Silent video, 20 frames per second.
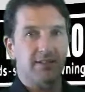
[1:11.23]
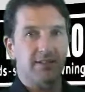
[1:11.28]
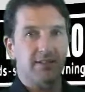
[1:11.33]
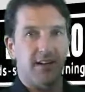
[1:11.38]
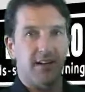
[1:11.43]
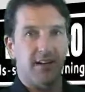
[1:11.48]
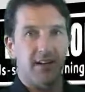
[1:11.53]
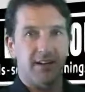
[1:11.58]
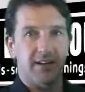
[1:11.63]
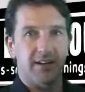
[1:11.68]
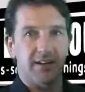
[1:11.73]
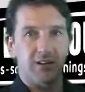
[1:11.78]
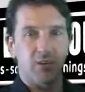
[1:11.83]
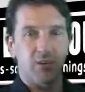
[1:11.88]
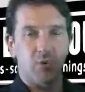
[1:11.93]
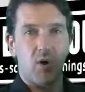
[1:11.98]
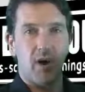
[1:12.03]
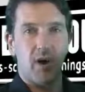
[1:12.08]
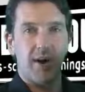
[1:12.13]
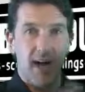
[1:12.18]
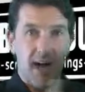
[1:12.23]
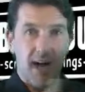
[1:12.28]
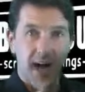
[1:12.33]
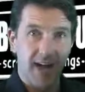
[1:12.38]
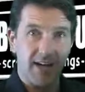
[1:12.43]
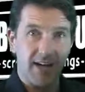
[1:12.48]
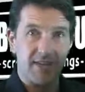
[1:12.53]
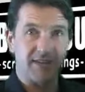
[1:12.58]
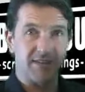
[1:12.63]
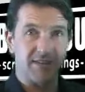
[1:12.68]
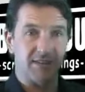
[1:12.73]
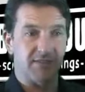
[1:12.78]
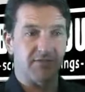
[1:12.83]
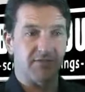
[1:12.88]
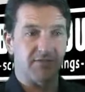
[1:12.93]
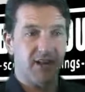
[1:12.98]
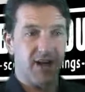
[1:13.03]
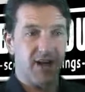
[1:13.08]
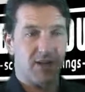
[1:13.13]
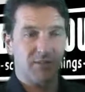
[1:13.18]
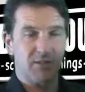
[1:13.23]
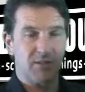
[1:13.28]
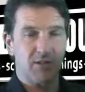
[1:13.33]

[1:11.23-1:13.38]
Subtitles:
hard to lift up.